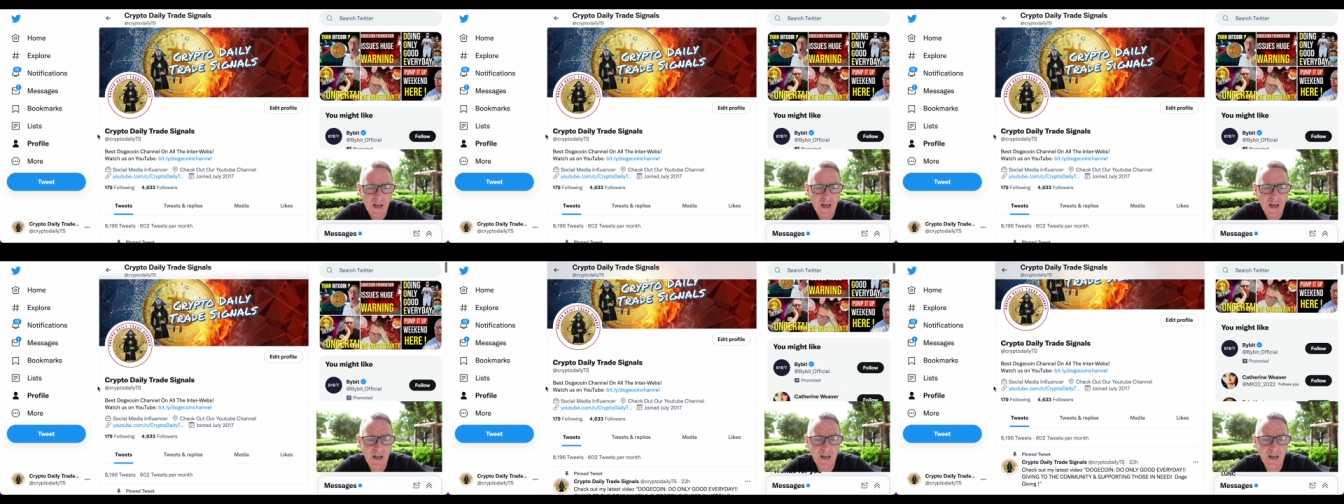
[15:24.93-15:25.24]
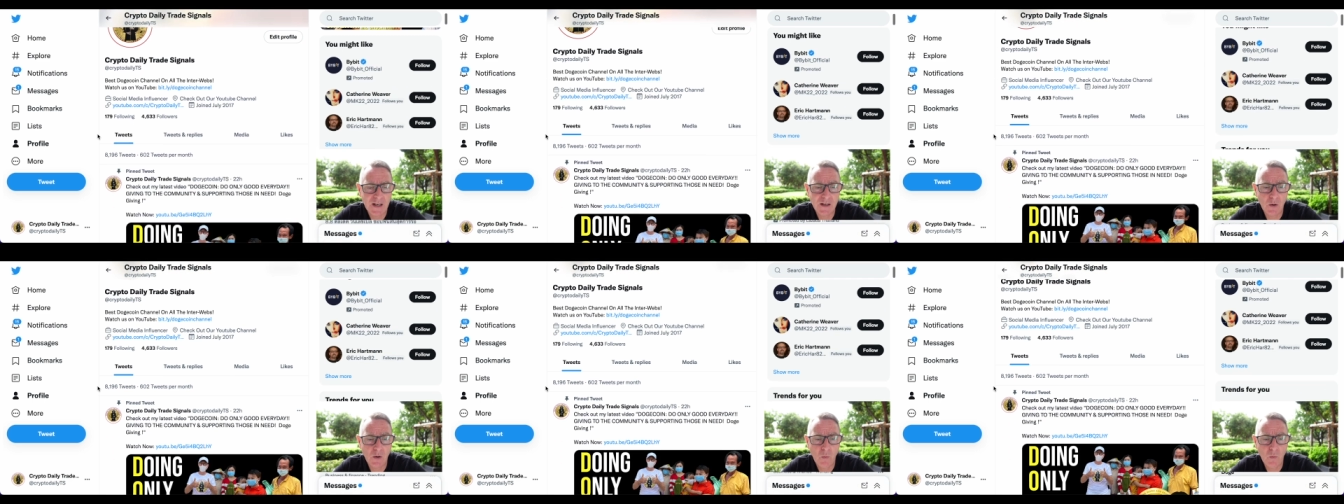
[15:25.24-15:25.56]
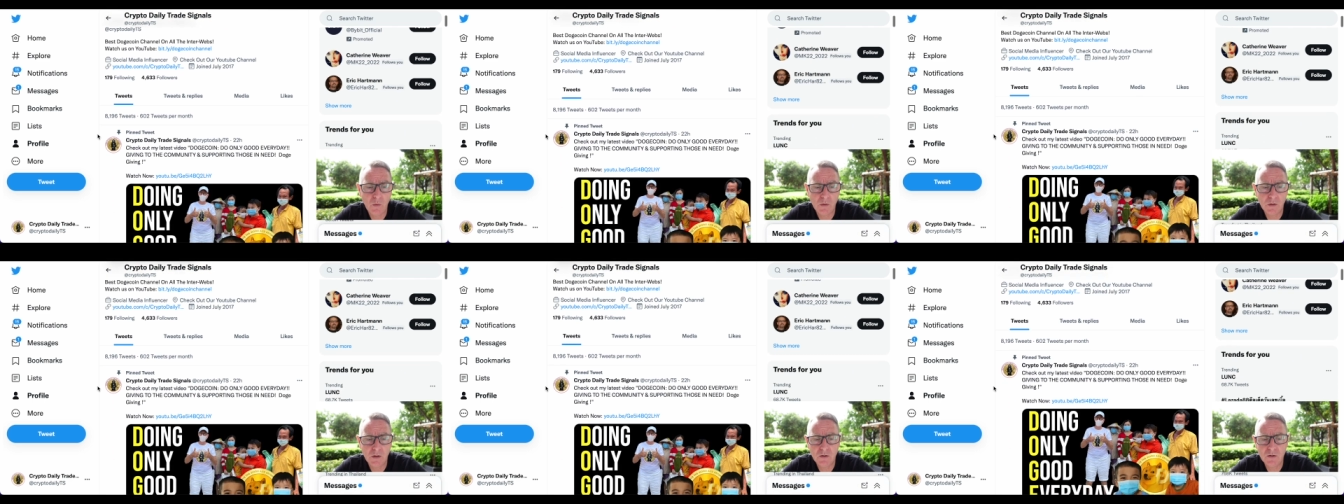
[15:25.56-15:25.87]
and
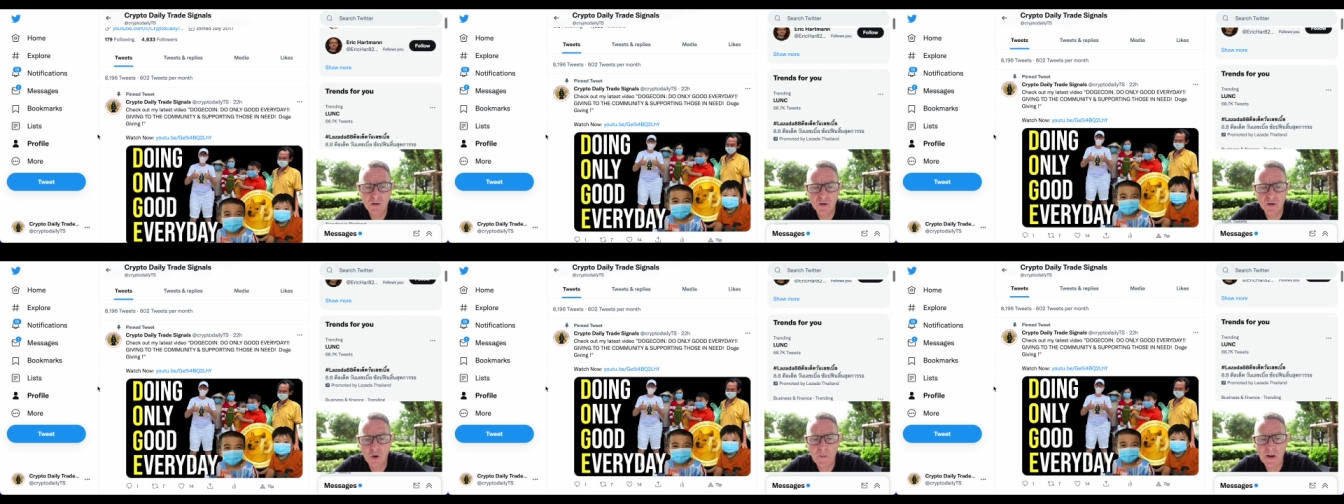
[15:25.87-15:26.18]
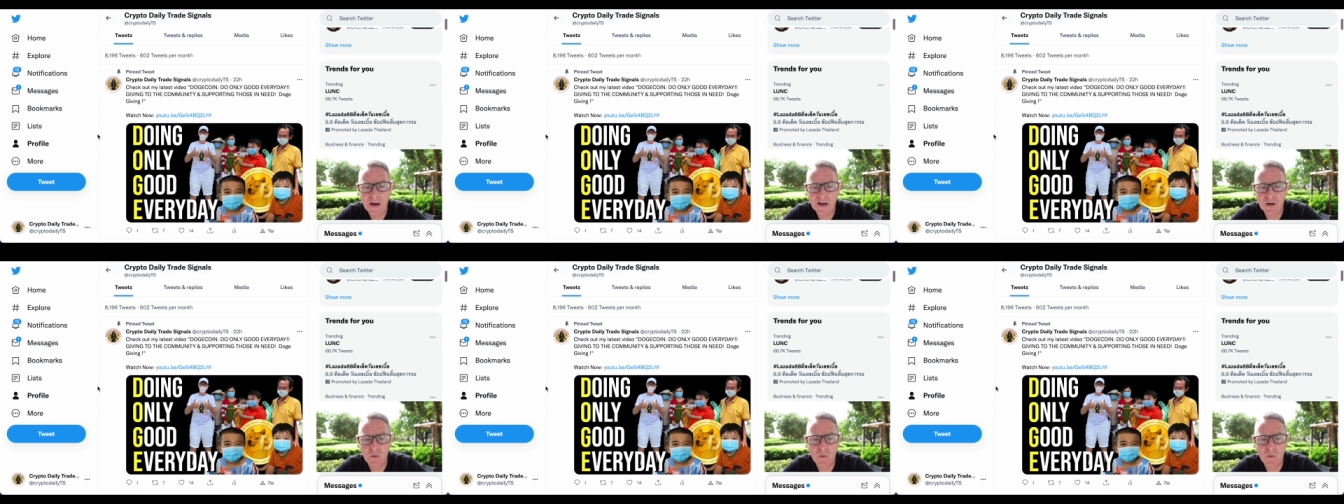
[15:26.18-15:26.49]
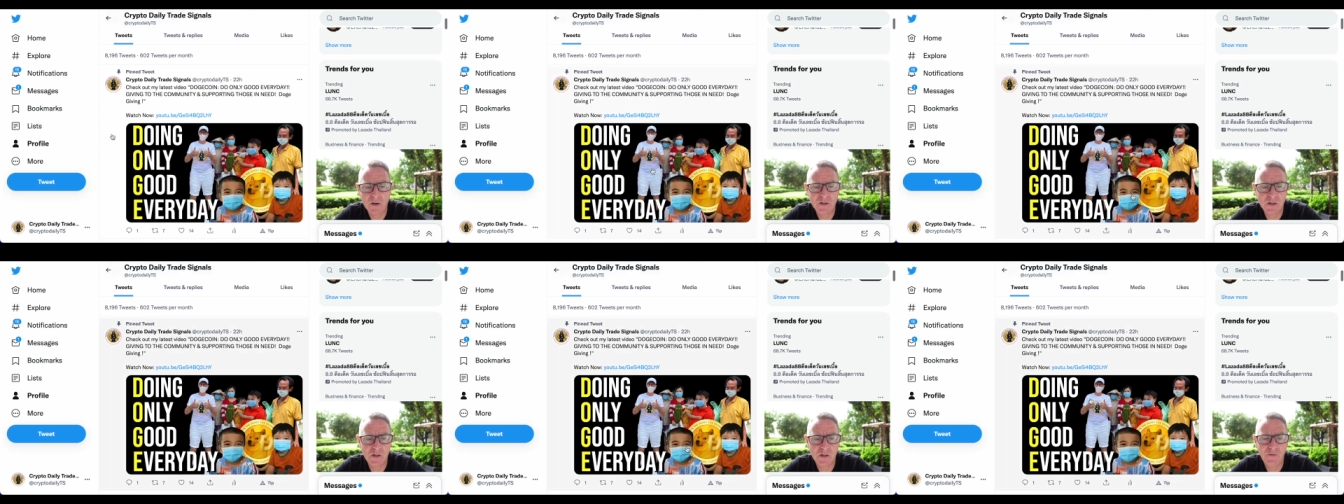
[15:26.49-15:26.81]
you can go back and
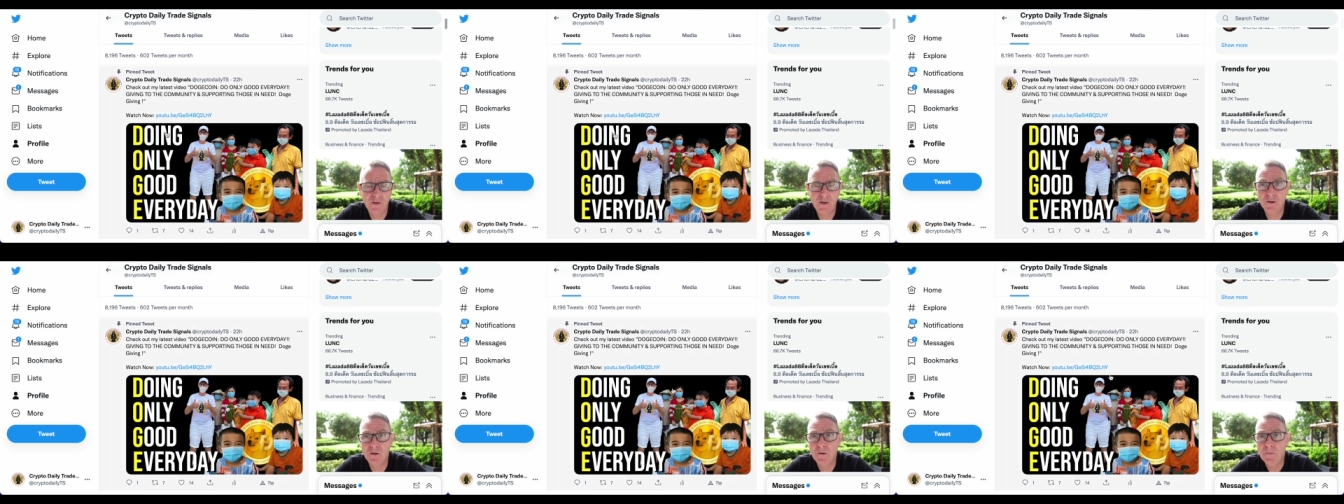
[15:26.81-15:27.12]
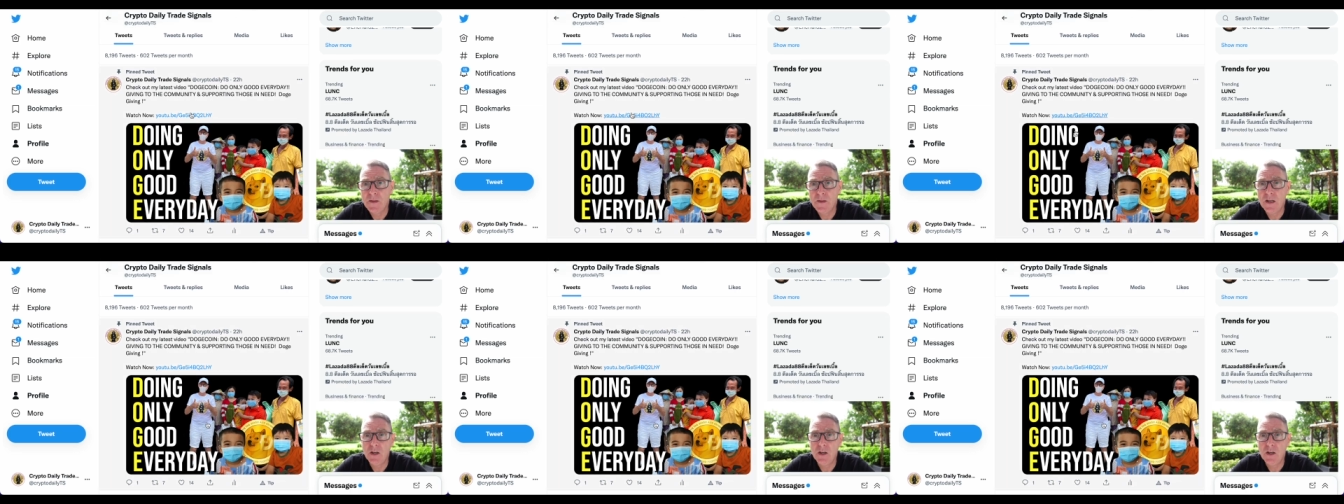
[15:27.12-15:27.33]
watch this video.